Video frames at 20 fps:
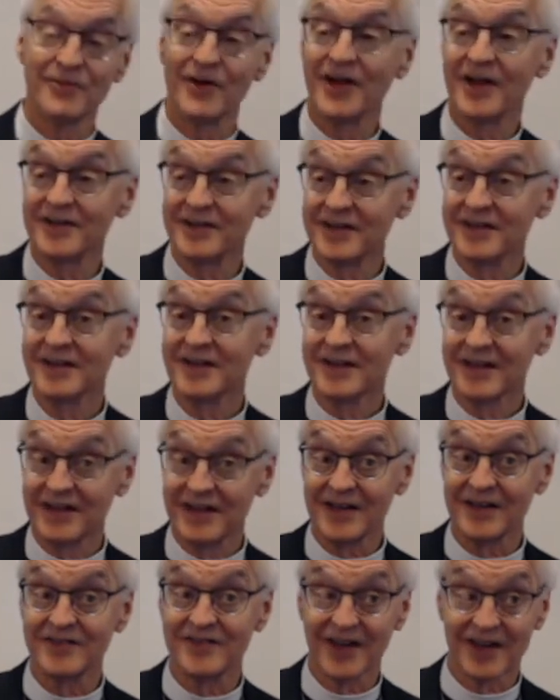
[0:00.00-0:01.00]
when
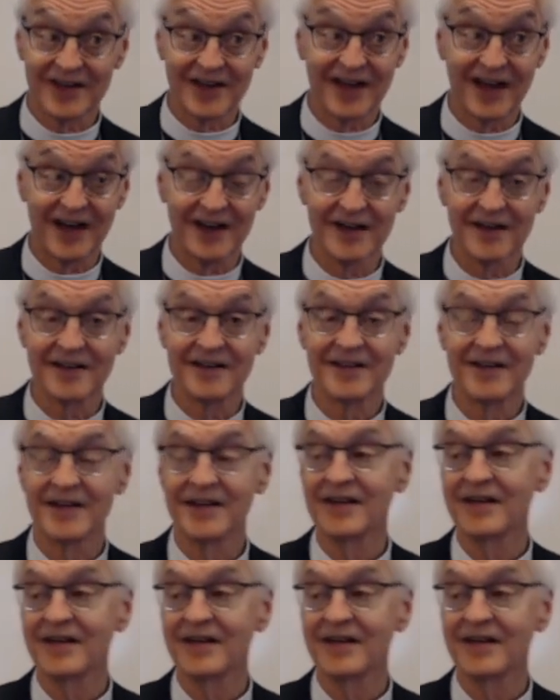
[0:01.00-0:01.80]
he dedicated